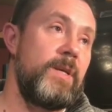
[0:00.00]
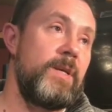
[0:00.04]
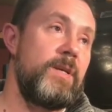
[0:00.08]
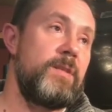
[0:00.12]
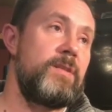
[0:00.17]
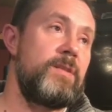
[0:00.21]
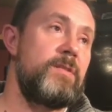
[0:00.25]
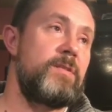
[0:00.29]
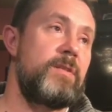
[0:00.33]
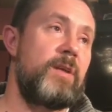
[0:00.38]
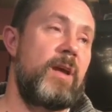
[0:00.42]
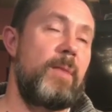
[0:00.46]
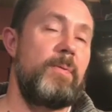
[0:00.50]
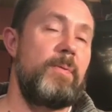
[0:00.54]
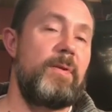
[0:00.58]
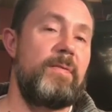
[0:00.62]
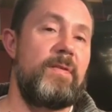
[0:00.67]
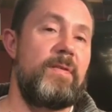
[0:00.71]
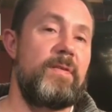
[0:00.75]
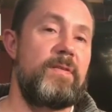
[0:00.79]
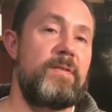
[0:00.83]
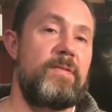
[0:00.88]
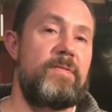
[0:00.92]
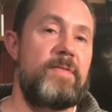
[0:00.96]
a couple of
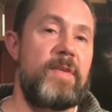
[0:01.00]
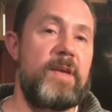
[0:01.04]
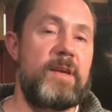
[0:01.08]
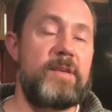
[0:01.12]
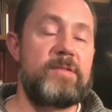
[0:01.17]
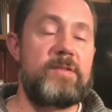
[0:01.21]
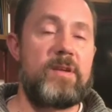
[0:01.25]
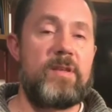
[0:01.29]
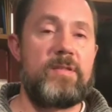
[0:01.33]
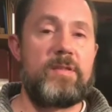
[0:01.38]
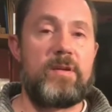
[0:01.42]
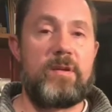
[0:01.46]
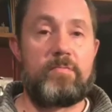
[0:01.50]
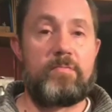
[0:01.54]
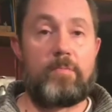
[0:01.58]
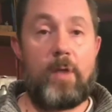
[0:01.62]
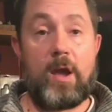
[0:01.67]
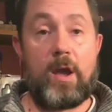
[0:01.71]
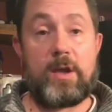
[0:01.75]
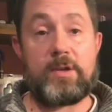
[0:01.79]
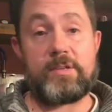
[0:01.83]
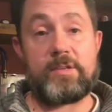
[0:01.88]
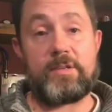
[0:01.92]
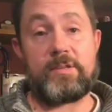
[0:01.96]
other things on the
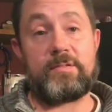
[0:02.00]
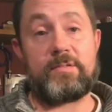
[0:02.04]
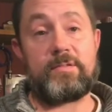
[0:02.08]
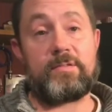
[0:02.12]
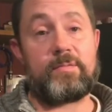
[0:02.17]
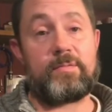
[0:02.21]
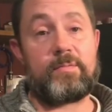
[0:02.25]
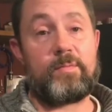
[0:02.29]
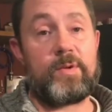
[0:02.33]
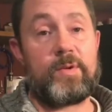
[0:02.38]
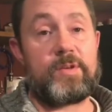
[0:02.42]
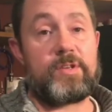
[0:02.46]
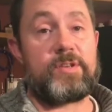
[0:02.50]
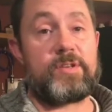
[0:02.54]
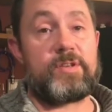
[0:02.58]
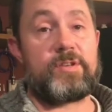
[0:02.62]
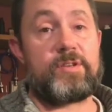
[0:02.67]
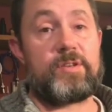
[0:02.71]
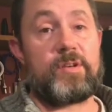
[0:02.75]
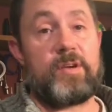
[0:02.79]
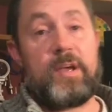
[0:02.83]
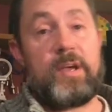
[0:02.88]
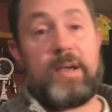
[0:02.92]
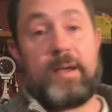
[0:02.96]
horizon
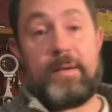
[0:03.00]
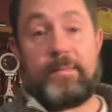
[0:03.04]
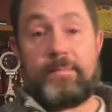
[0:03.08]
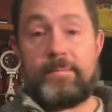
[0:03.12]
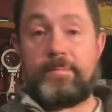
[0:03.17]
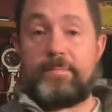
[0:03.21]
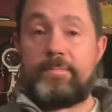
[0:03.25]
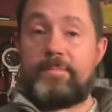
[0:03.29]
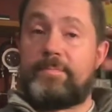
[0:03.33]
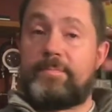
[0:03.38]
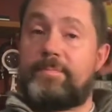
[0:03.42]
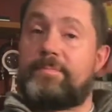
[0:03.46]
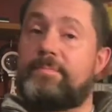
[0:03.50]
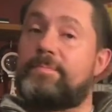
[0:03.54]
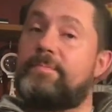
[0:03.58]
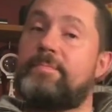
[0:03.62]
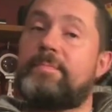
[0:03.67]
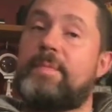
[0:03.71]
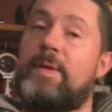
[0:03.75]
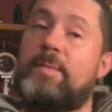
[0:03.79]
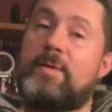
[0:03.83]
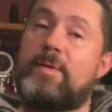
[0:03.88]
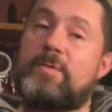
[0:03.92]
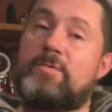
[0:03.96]
which
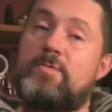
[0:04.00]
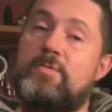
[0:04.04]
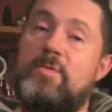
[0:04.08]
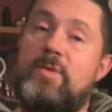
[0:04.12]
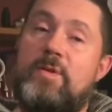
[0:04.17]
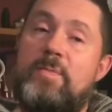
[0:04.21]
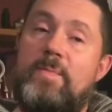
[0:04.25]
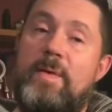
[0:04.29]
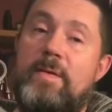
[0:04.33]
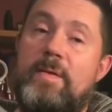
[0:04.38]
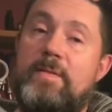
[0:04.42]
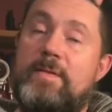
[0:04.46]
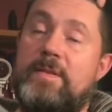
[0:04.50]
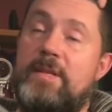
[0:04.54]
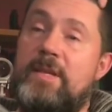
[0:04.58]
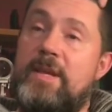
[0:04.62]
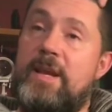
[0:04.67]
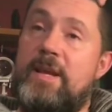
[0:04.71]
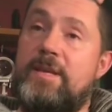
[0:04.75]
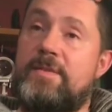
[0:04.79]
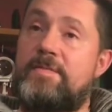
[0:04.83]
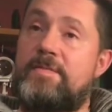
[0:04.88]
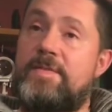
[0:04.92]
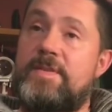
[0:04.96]
maybe I'll talk about in the
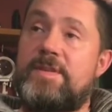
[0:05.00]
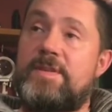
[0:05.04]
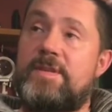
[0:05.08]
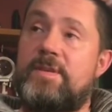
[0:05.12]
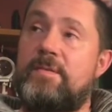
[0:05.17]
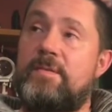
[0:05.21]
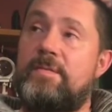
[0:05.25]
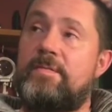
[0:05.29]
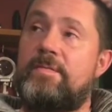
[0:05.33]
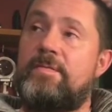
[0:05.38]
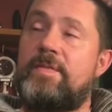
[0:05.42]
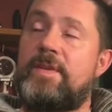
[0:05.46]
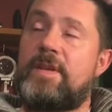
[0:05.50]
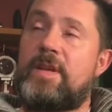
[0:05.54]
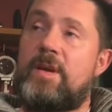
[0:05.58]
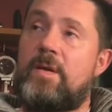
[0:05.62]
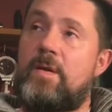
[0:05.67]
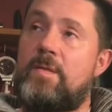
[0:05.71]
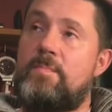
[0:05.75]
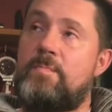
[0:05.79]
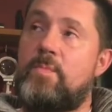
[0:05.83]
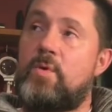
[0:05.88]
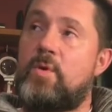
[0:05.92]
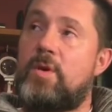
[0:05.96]
next video
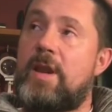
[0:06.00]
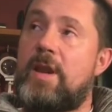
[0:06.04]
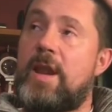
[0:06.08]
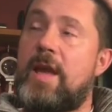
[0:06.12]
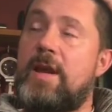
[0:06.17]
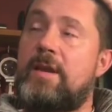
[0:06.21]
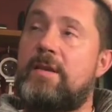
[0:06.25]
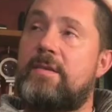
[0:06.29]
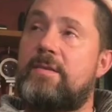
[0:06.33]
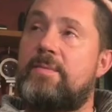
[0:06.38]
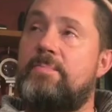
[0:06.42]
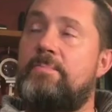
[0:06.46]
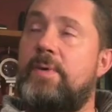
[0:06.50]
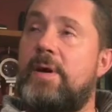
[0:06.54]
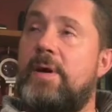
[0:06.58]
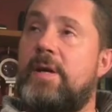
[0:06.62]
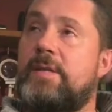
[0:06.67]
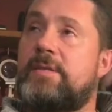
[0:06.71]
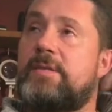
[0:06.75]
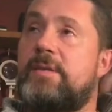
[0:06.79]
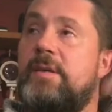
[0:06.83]
at more length. But